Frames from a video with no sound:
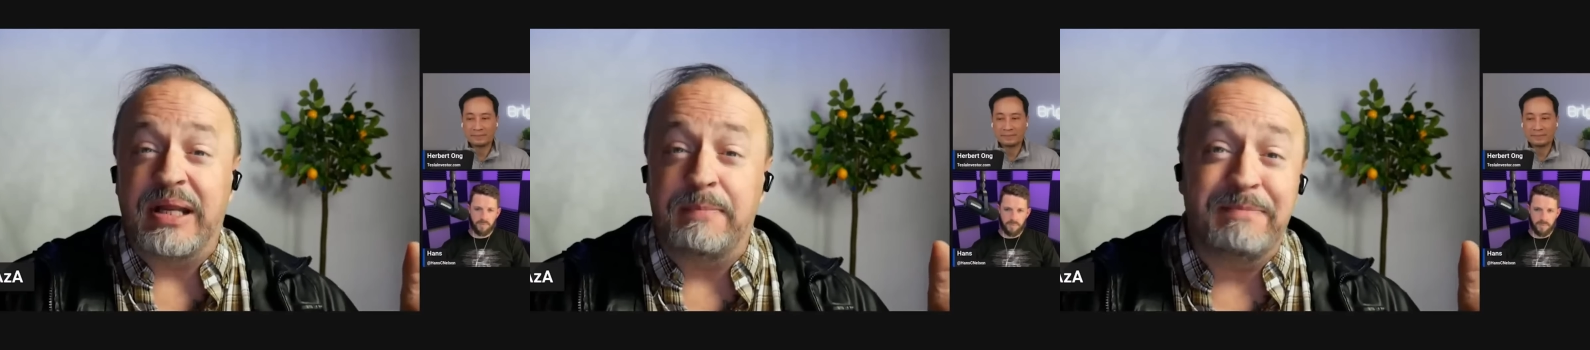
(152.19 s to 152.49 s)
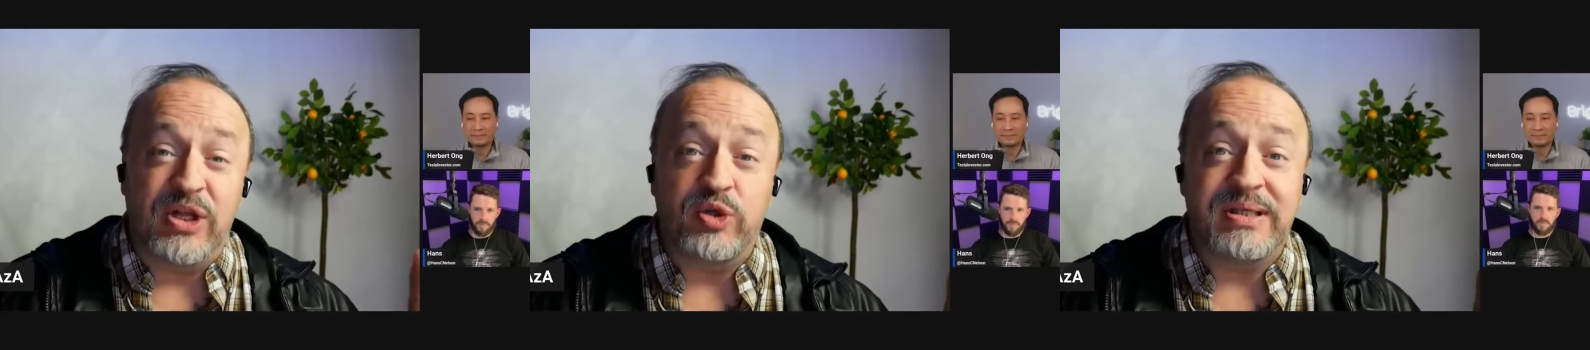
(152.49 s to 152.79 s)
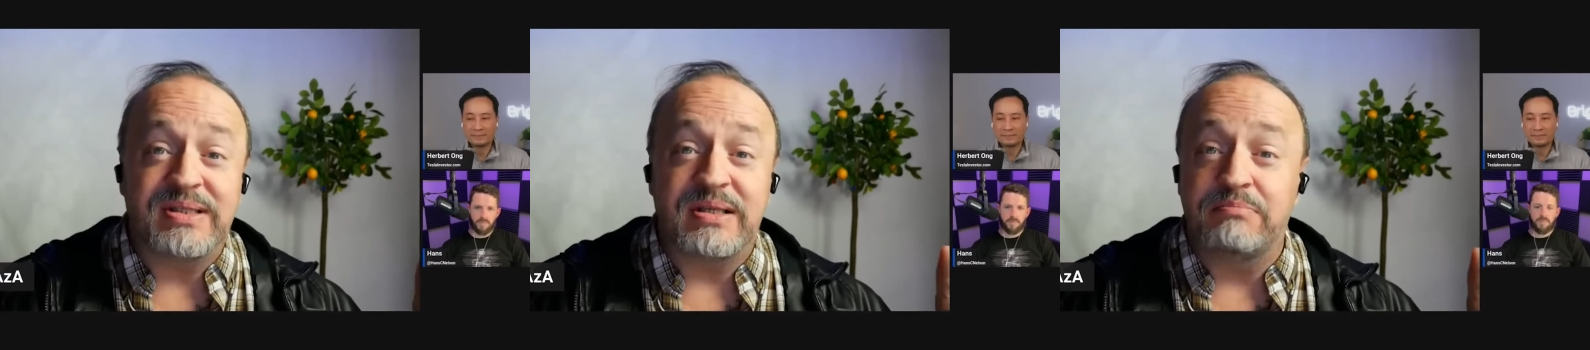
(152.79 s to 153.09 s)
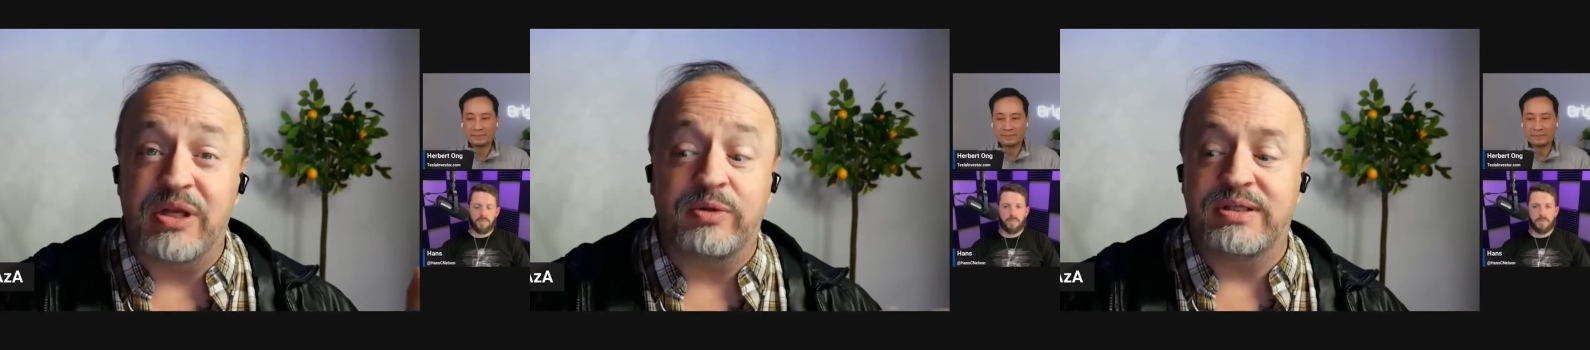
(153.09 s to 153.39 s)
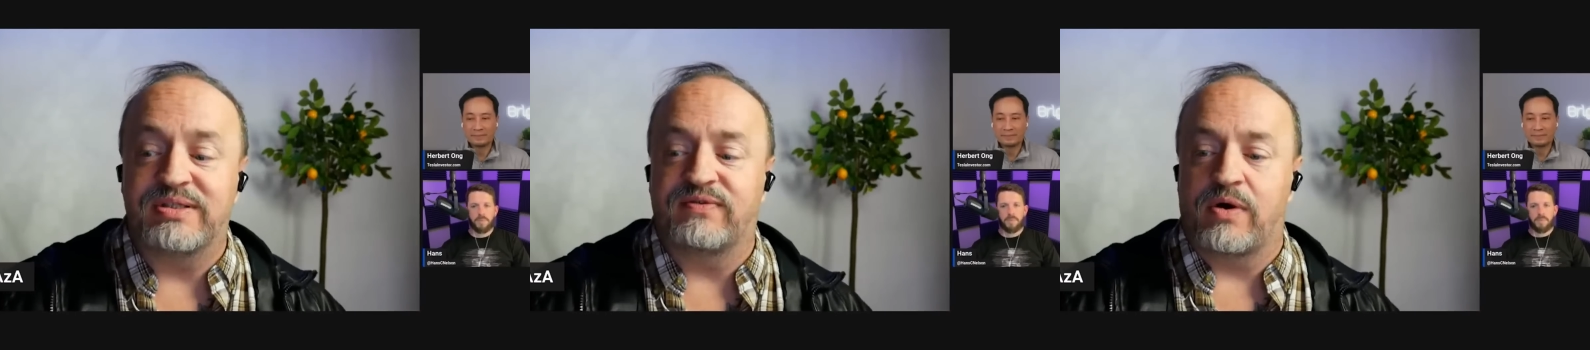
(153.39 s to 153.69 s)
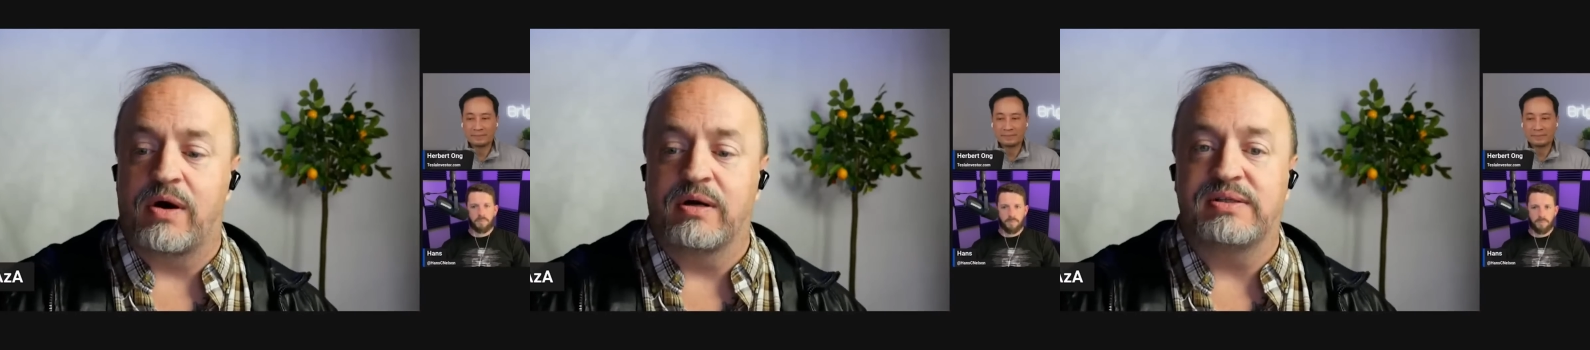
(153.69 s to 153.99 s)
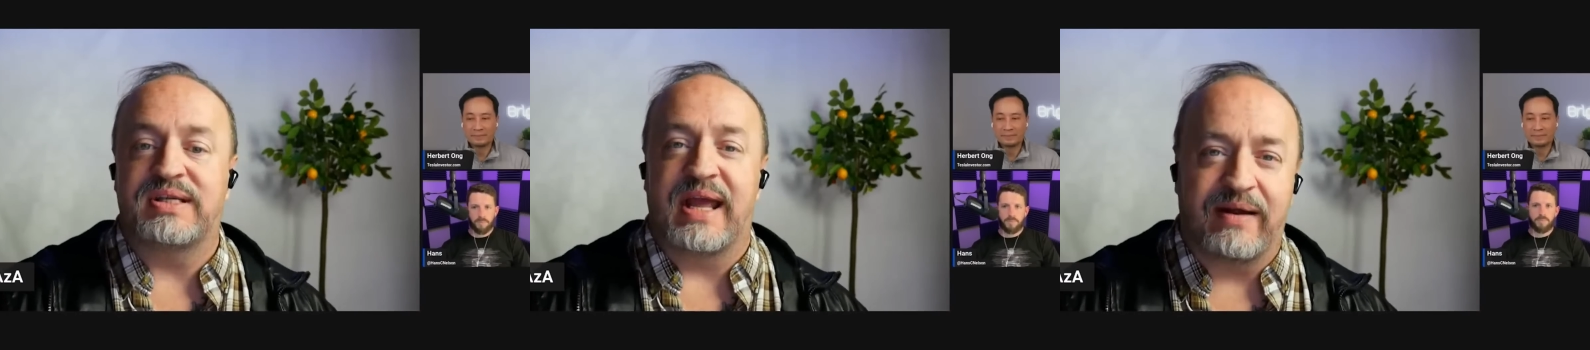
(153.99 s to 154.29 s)
Speaker 1: millions and millions of
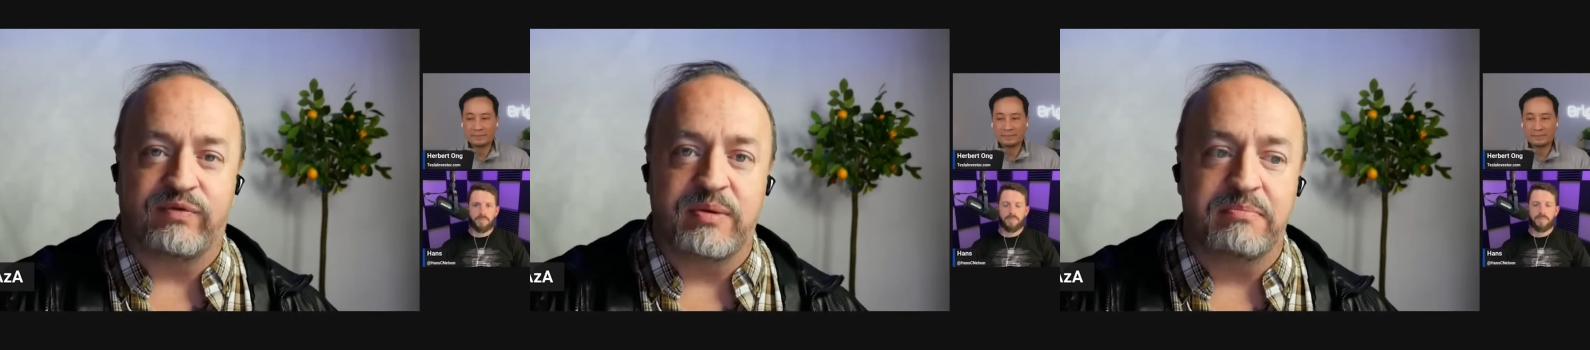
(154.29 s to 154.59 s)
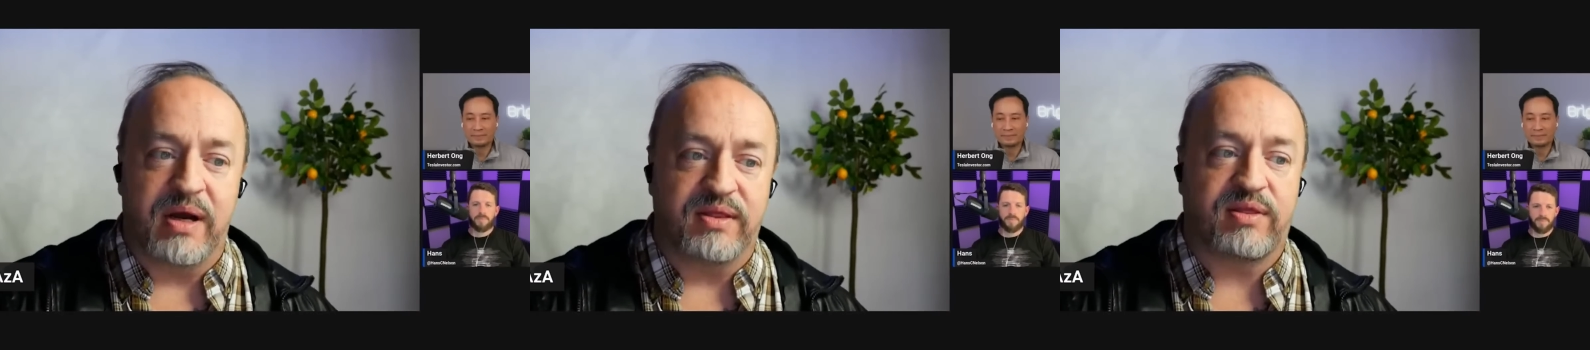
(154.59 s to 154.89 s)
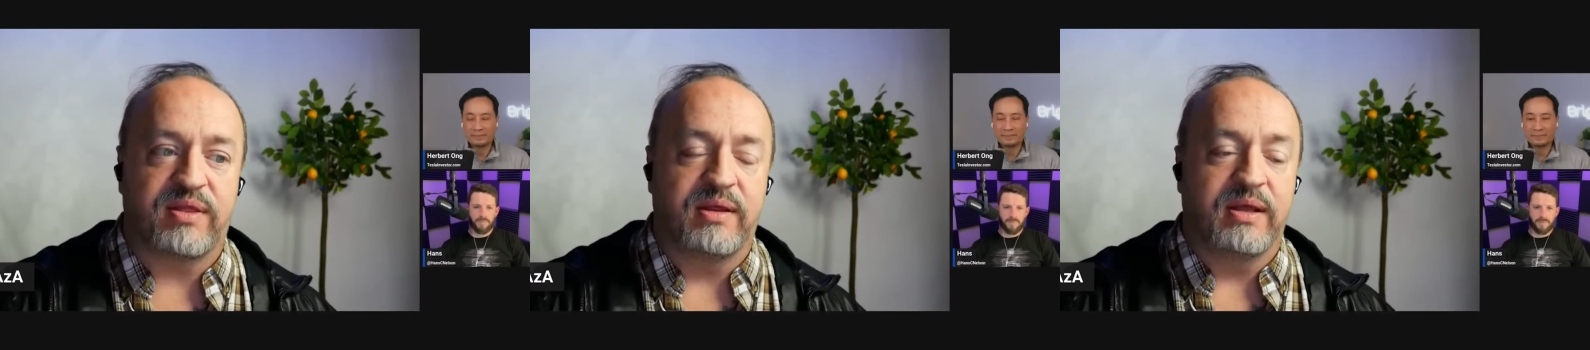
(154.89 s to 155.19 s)
cars every month.